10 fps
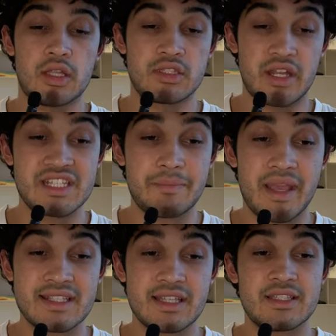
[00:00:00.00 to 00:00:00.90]
study
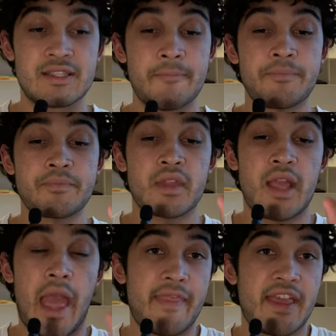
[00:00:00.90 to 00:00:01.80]
spaces,
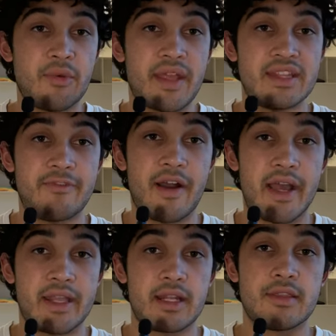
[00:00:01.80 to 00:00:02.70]
and then you can
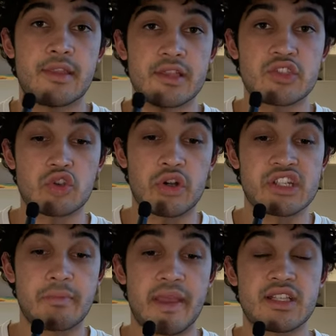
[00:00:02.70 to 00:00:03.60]
divide the
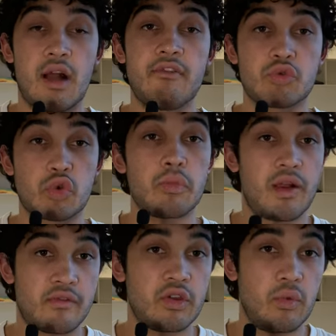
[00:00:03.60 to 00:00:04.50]
storage space of the room
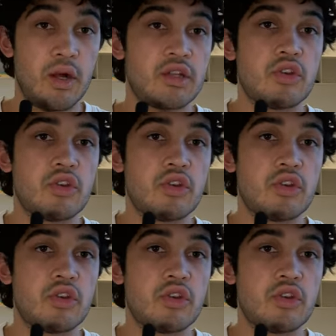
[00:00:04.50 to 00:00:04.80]
however you want.